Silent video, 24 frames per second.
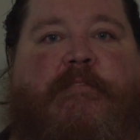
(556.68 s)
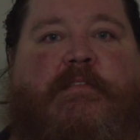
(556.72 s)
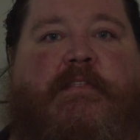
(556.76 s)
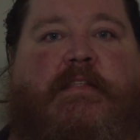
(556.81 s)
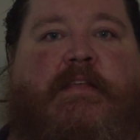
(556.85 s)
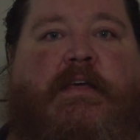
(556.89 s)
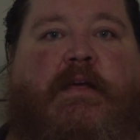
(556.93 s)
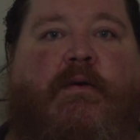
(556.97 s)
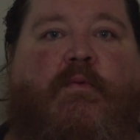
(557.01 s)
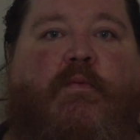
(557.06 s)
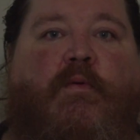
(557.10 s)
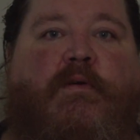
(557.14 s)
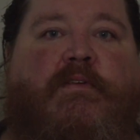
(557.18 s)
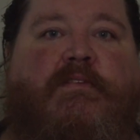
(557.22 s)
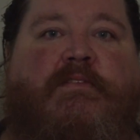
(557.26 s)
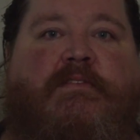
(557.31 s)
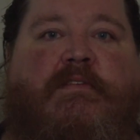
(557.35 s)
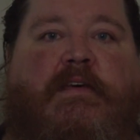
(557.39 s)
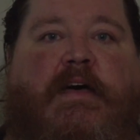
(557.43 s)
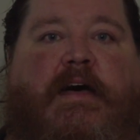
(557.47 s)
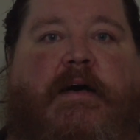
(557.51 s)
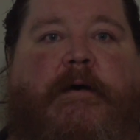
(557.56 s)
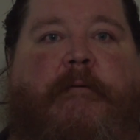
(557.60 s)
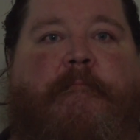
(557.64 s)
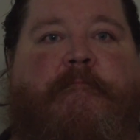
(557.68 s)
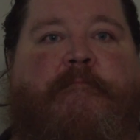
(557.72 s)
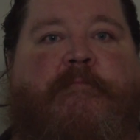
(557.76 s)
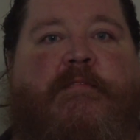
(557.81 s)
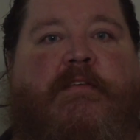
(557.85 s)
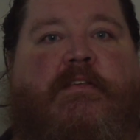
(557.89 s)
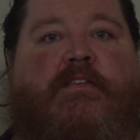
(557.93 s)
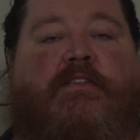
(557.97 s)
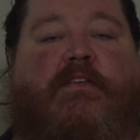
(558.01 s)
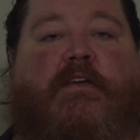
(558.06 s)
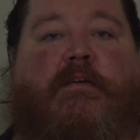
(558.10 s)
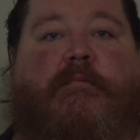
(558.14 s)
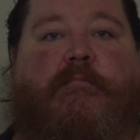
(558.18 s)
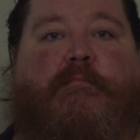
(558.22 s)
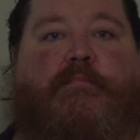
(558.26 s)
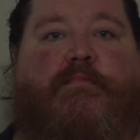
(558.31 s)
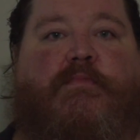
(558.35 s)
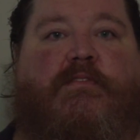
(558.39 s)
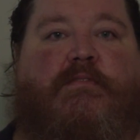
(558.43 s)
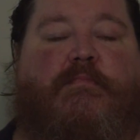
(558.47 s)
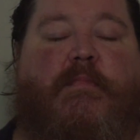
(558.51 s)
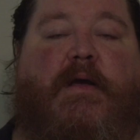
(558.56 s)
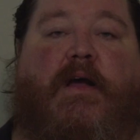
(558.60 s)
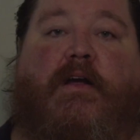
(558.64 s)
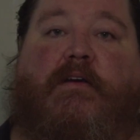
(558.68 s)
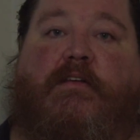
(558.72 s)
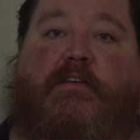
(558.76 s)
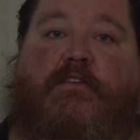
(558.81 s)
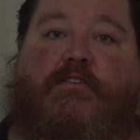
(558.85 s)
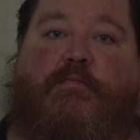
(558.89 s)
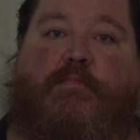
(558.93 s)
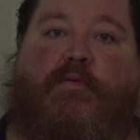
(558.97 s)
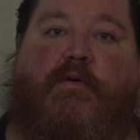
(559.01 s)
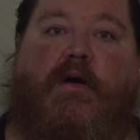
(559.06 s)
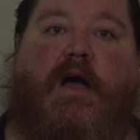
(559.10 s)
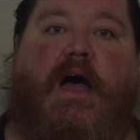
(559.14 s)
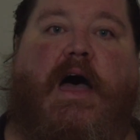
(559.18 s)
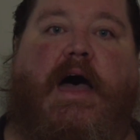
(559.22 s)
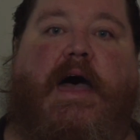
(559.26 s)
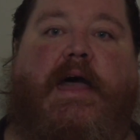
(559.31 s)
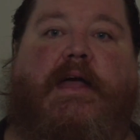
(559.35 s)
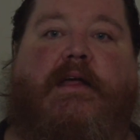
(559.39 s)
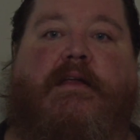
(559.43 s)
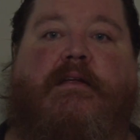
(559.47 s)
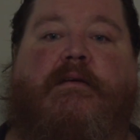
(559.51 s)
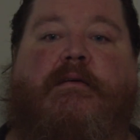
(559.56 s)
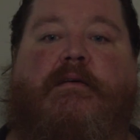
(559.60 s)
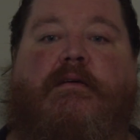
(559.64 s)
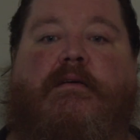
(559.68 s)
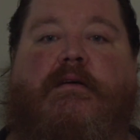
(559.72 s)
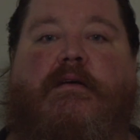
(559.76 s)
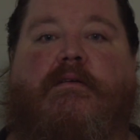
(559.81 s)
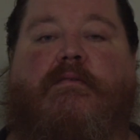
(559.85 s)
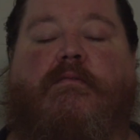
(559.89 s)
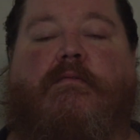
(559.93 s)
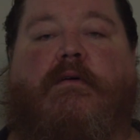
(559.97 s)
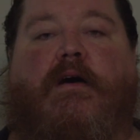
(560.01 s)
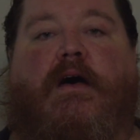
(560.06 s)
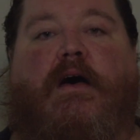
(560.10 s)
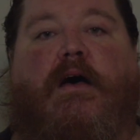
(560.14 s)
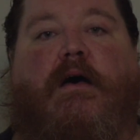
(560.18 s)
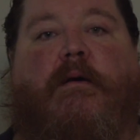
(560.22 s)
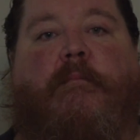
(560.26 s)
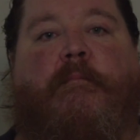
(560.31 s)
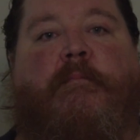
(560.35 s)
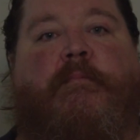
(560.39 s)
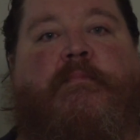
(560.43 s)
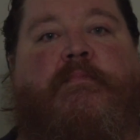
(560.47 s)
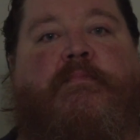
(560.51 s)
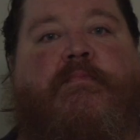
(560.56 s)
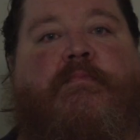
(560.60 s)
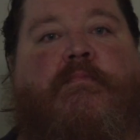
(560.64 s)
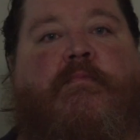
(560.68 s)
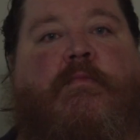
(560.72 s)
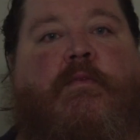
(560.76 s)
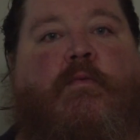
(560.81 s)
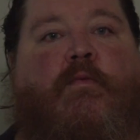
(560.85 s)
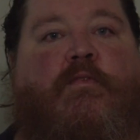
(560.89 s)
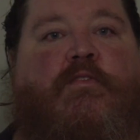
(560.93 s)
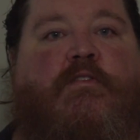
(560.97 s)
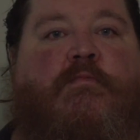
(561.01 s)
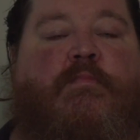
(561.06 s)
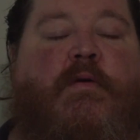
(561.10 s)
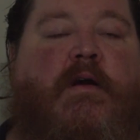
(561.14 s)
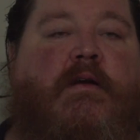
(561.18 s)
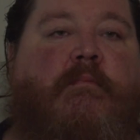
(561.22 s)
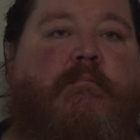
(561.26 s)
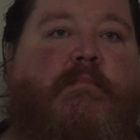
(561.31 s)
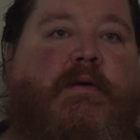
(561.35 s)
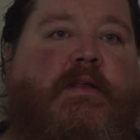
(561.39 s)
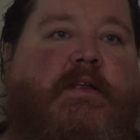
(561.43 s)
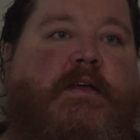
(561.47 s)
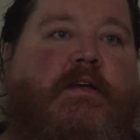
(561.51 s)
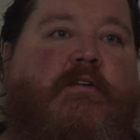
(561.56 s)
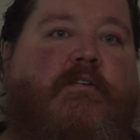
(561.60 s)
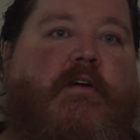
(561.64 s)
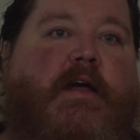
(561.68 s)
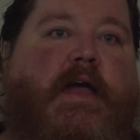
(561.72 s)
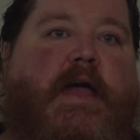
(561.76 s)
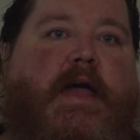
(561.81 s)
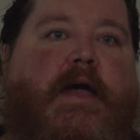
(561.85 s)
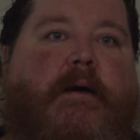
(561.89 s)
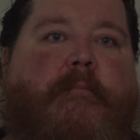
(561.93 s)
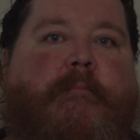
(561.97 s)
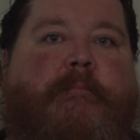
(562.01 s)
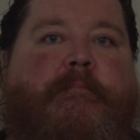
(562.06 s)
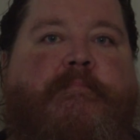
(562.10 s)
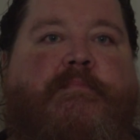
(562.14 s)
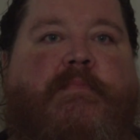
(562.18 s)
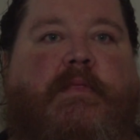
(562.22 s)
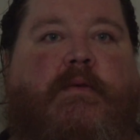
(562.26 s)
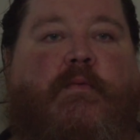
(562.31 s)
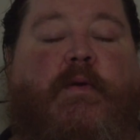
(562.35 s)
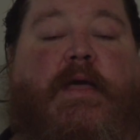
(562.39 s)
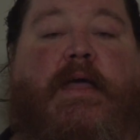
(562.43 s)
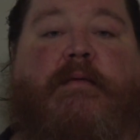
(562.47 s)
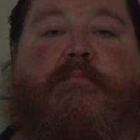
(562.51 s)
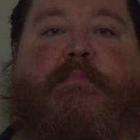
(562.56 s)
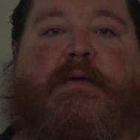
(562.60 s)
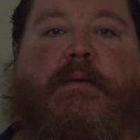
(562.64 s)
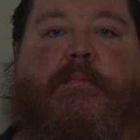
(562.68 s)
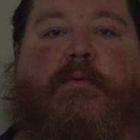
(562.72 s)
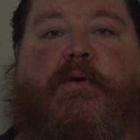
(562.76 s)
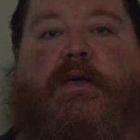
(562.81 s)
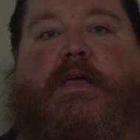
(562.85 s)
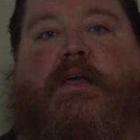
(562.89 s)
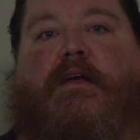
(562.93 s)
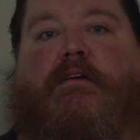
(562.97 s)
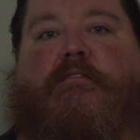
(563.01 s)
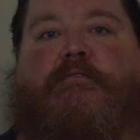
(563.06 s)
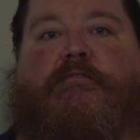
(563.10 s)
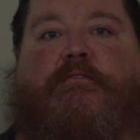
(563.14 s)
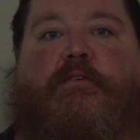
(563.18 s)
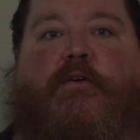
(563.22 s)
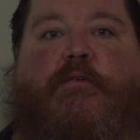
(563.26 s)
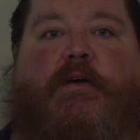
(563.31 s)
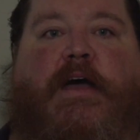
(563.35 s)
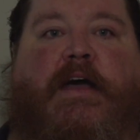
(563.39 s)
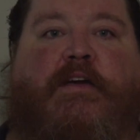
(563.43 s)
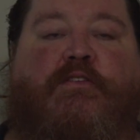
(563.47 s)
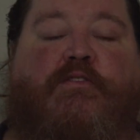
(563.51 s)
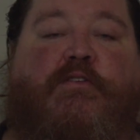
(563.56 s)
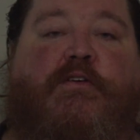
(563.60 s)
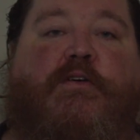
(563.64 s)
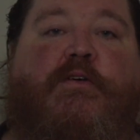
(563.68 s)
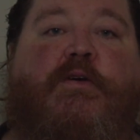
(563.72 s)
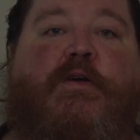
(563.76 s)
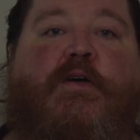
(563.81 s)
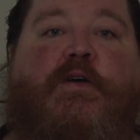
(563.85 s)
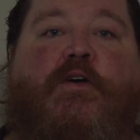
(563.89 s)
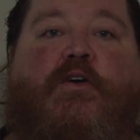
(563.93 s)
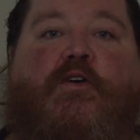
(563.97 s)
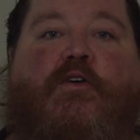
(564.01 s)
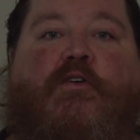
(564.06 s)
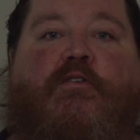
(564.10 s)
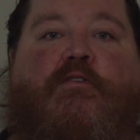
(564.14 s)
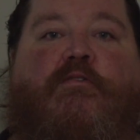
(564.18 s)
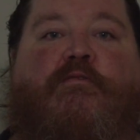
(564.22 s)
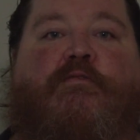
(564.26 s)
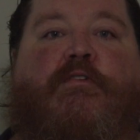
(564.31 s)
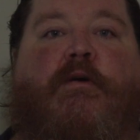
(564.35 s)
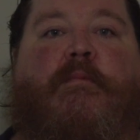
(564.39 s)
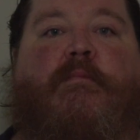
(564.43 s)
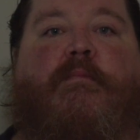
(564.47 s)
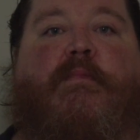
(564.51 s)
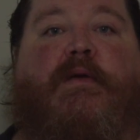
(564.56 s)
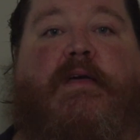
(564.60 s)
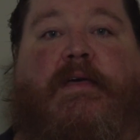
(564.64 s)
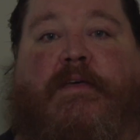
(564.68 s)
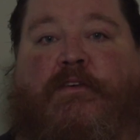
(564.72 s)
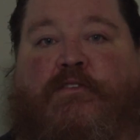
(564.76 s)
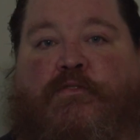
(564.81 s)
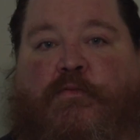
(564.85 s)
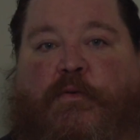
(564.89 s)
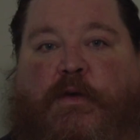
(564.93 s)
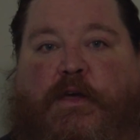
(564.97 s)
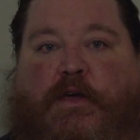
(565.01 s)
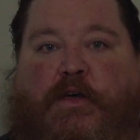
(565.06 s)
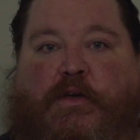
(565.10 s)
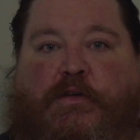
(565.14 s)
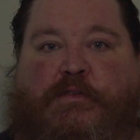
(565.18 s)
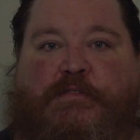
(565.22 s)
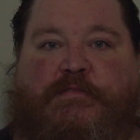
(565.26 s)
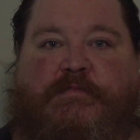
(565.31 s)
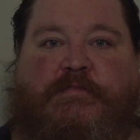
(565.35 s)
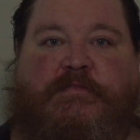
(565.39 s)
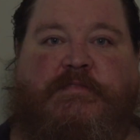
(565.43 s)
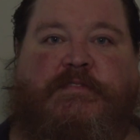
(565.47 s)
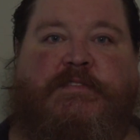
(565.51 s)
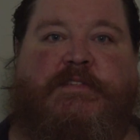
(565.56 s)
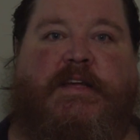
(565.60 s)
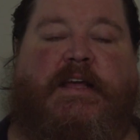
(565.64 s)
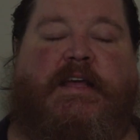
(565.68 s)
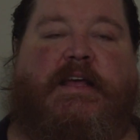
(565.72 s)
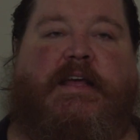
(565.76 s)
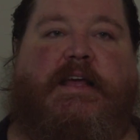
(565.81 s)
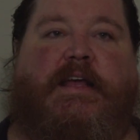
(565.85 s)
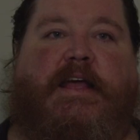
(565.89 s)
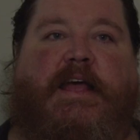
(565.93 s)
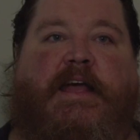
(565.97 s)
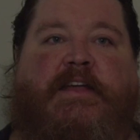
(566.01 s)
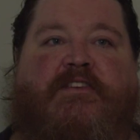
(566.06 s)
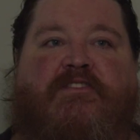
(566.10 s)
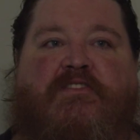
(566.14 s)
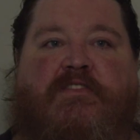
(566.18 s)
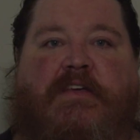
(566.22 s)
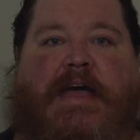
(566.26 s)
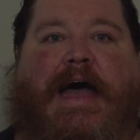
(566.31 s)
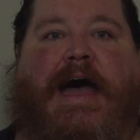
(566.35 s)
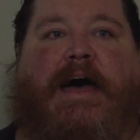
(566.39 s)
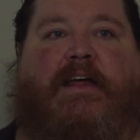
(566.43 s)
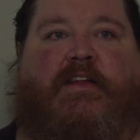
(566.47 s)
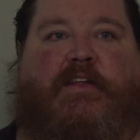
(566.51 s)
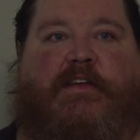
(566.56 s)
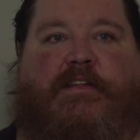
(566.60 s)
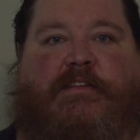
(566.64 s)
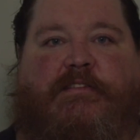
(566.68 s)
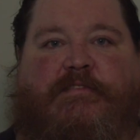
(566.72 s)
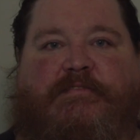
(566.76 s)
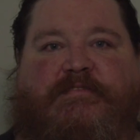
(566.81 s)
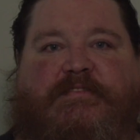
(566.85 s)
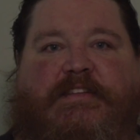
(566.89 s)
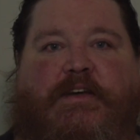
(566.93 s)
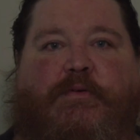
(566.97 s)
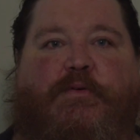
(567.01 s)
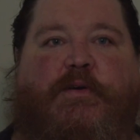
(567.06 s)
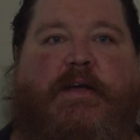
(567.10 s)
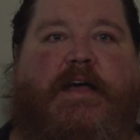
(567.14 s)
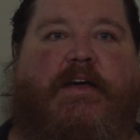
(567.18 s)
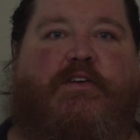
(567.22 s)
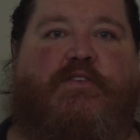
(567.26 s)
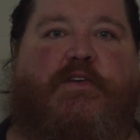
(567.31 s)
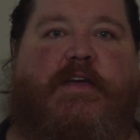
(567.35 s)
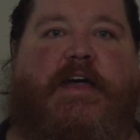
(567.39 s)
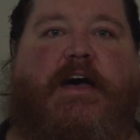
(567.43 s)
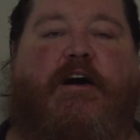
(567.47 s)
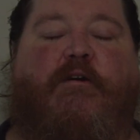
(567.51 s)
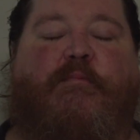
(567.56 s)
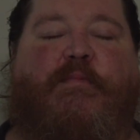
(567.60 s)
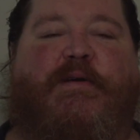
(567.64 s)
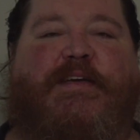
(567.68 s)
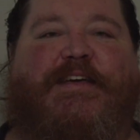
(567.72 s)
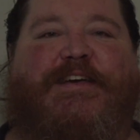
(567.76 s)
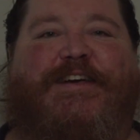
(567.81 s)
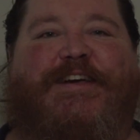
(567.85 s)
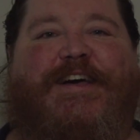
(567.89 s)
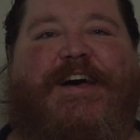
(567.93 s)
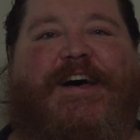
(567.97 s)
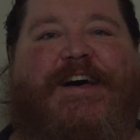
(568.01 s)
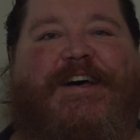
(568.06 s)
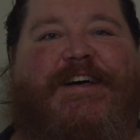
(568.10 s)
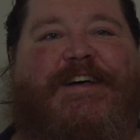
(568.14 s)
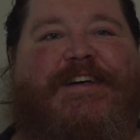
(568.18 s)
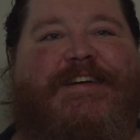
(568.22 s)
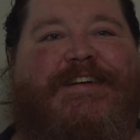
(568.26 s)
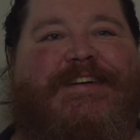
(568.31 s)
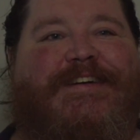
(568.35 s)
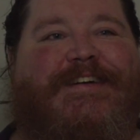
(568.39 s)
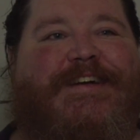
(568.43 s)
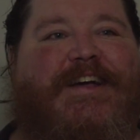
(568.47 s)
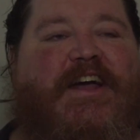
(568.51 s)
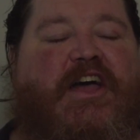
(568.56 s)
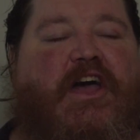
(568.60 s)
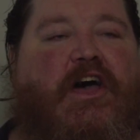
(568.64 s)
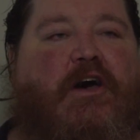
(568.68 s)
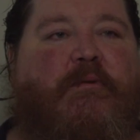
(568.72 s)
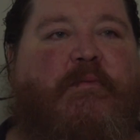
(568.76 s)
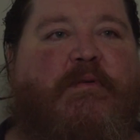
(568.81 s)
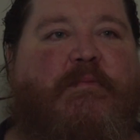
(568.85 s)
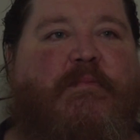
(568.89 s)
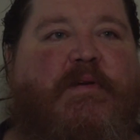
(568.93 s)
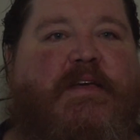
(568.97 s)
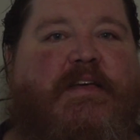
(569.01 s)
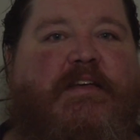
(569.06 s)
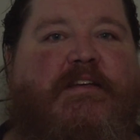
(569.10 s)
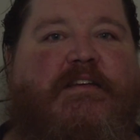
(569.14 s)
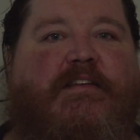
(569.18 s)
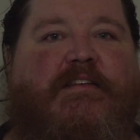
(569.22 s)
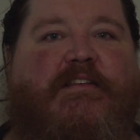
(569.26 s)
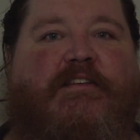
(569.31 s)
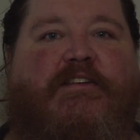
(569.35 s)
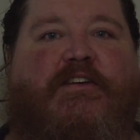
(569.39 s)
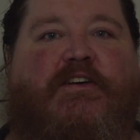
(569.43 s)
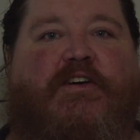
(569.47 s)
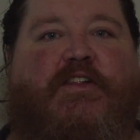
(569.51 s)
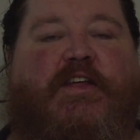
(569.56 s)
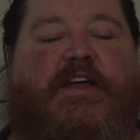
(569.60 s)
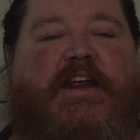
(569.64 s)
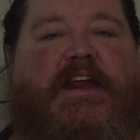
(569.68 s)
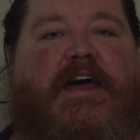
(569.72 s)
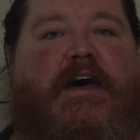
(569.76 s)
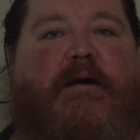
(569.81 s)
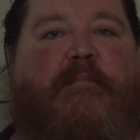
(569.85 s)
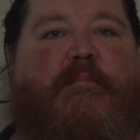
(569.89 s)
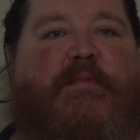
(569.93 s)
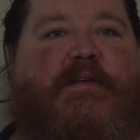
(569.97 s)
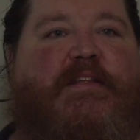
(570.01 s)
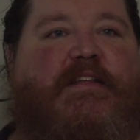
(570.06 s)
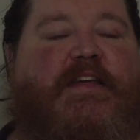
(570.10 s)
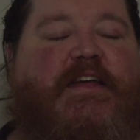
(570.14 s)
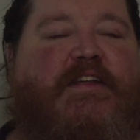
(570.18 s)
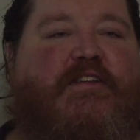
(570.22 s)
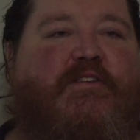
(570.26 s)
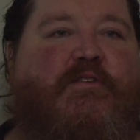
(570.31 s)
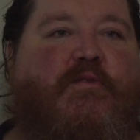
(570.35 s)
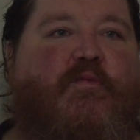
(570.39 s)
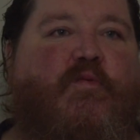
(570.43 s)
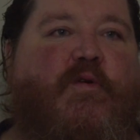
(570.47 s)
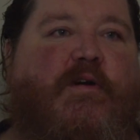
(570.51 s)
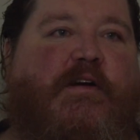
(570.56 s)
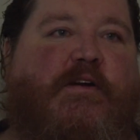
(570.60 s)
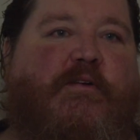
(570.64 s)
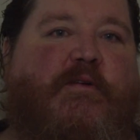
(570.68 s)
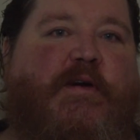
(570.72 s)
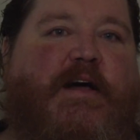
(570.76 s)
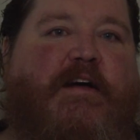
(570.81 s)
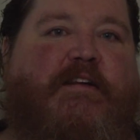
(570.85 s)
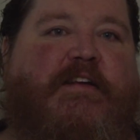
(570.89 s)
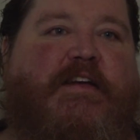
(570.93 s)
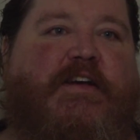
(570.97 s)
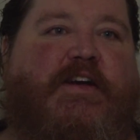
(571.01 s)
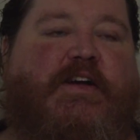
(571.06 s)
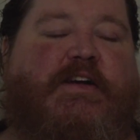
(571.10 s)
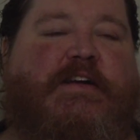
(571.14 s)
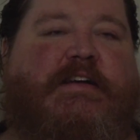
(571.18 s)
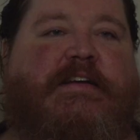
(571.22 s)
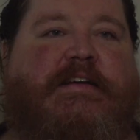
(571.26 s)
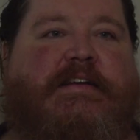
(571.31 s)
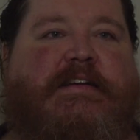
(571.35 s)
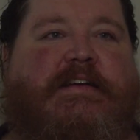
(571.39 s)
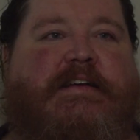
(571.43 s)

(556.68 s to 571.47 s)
There was the Samaritan's Pride, which is part of Billy Graham. We had people here actually from Israel and Scotland that were actually helping me clean up and do work around here.